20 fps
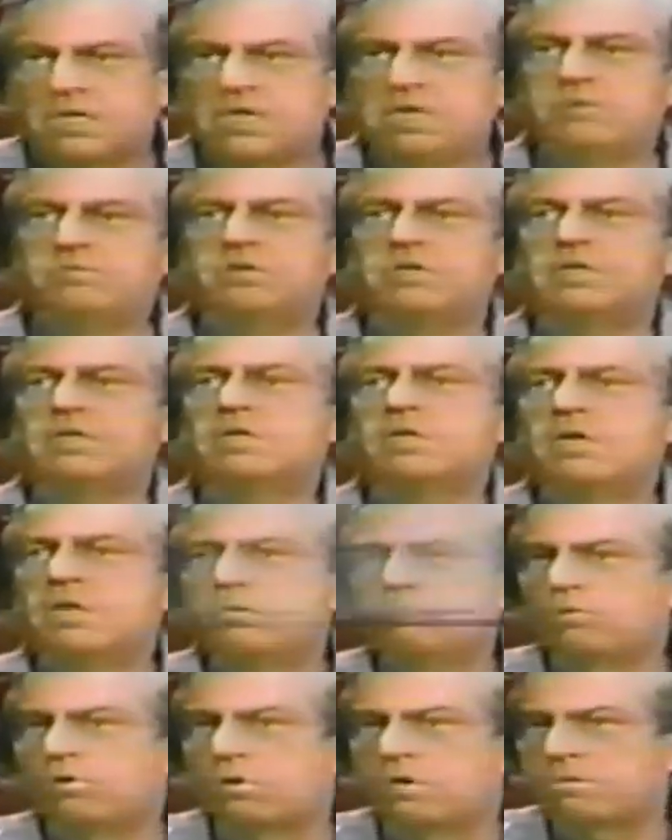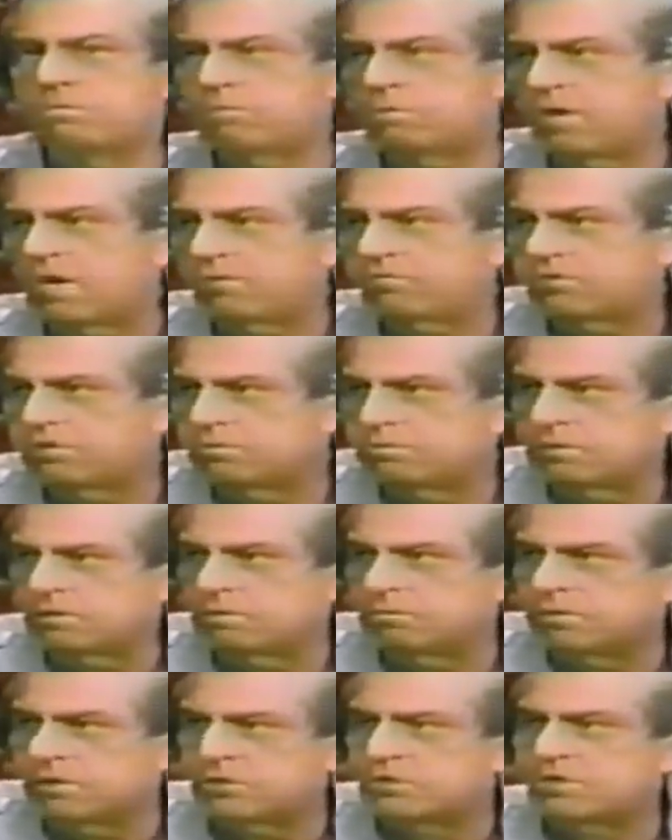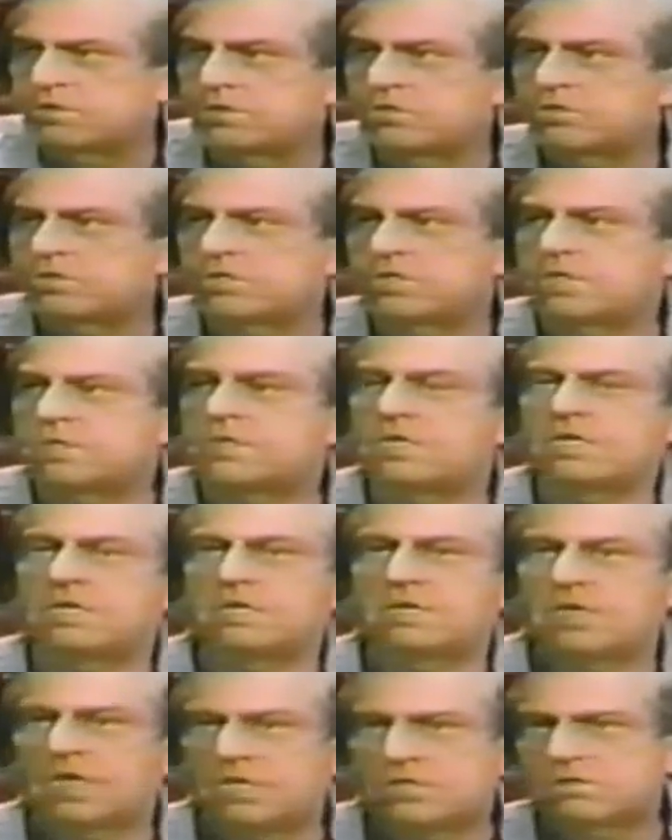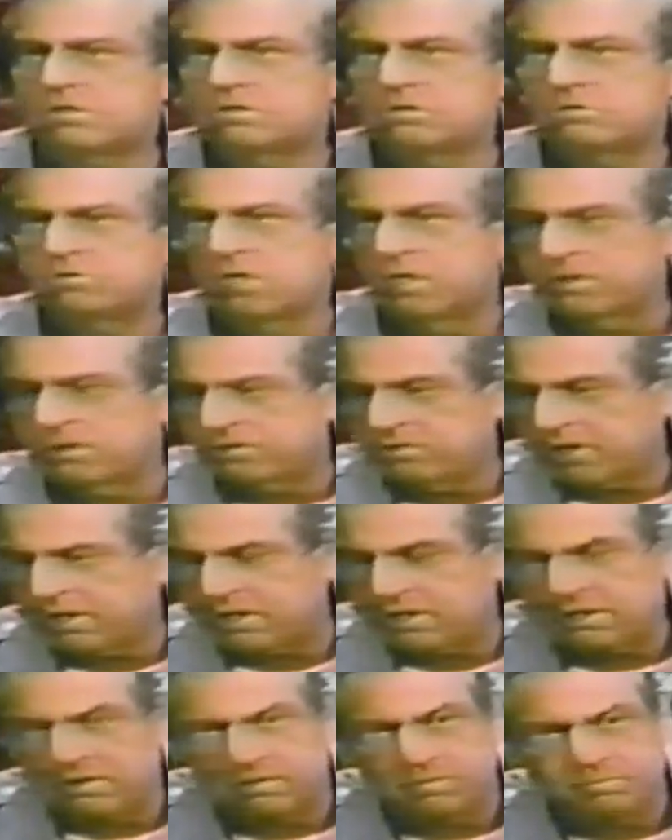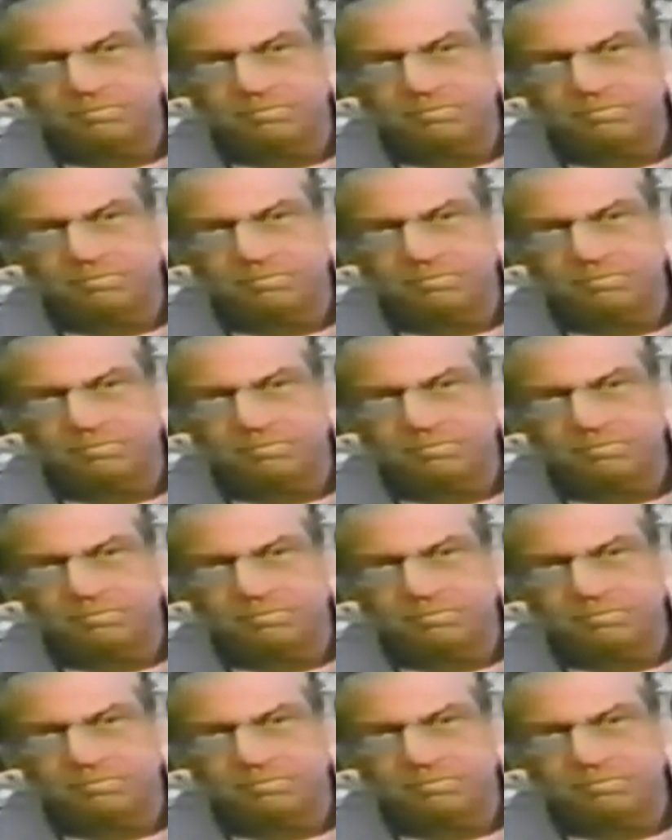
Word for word: even more profitable business in the international drug trade.